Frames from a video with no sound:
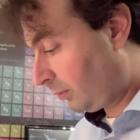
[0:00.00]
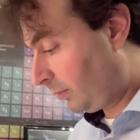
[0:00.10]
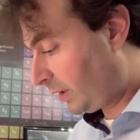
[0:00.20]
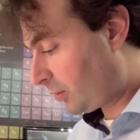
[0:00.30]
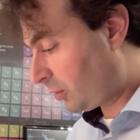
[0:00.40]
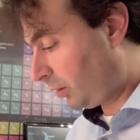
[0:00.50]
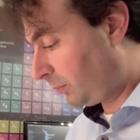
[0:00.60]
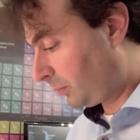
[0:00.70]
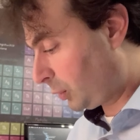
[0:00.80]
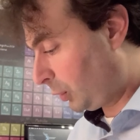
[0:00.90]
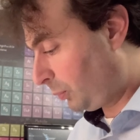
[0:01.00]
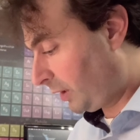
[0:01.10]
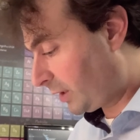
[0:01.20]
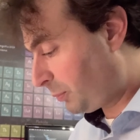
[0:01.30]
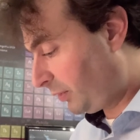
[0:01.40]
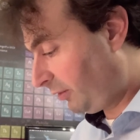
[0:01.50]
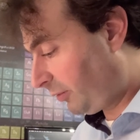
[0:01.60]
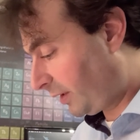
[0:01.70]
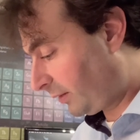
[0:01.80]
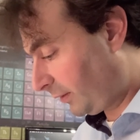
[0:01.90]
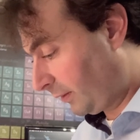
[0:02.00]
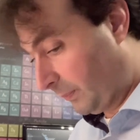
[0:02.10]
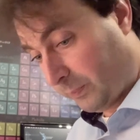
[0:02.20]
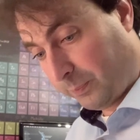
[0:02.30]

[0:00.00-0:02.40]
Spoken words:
with some complex prefactor